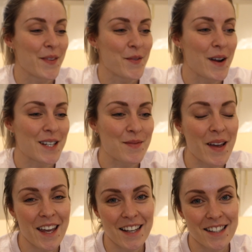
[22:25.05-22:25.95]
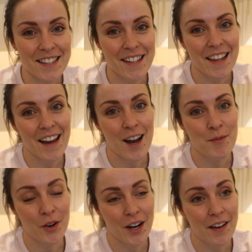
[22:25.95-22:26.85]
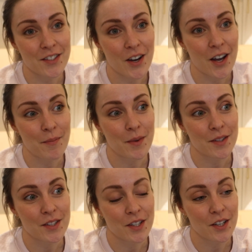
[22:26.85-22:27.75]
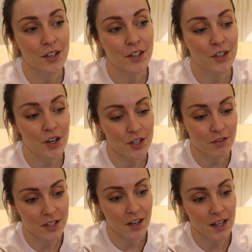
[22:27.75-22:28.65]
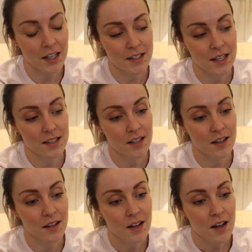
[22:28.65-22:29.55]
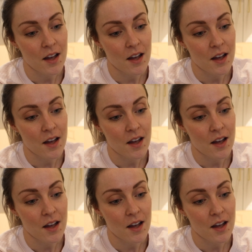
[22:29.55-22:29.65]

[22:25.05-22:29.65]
Which means that I'm not going to have time to go to the recycling centre